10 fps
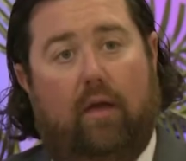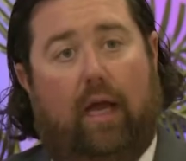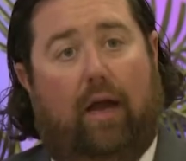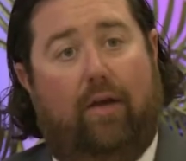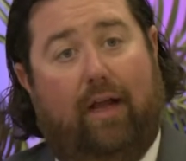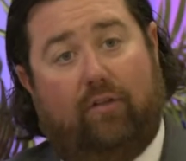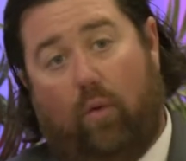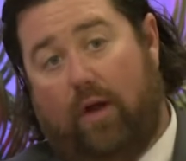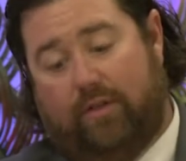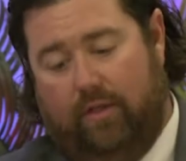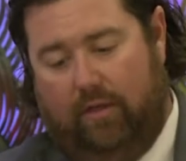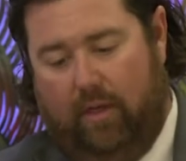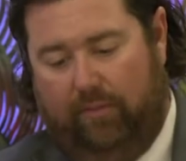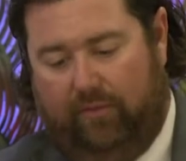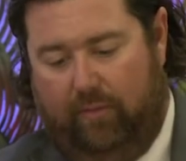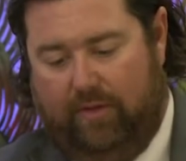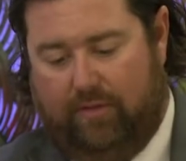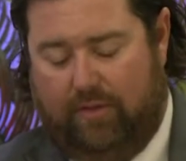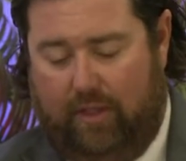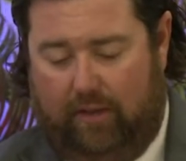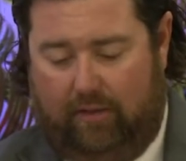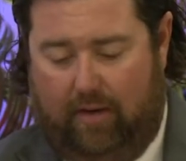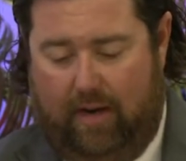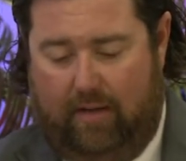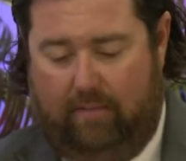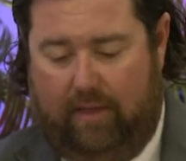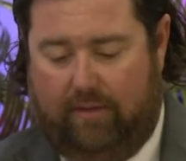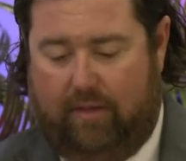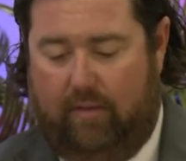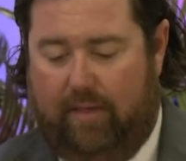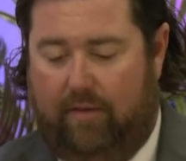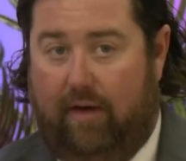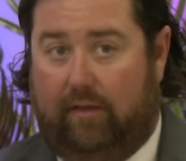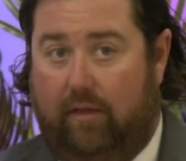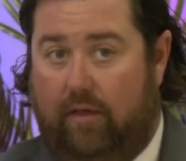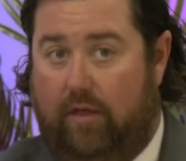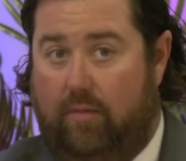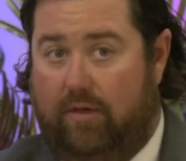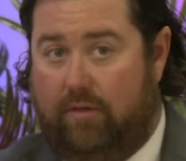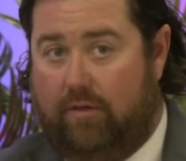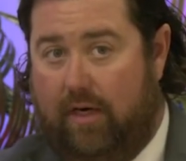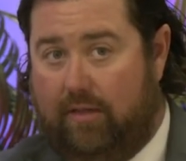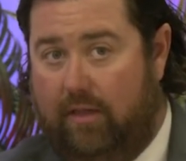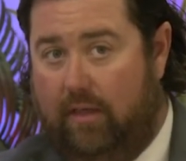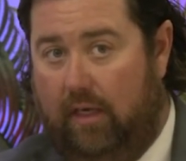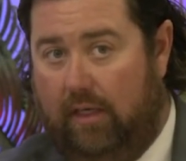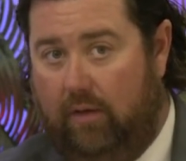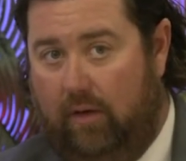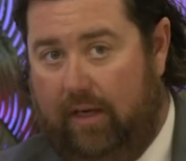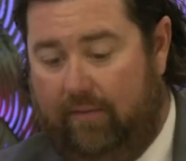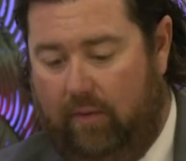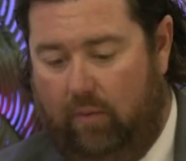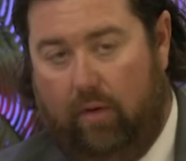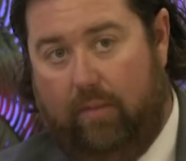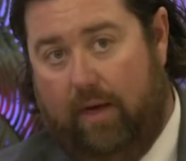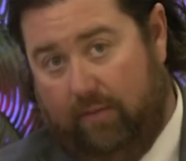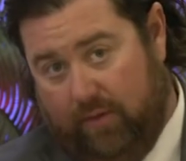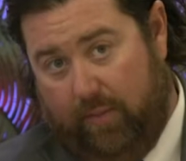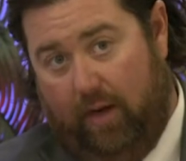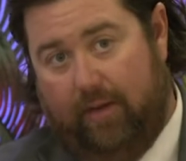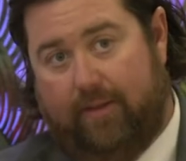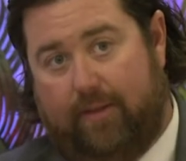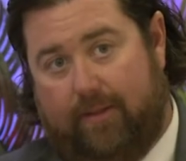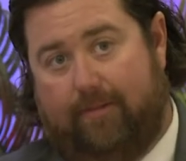Our next question comes from Mr. John Graham. It's going to be directed to you, Mr. Tracy, and you'll have a 1 minute response.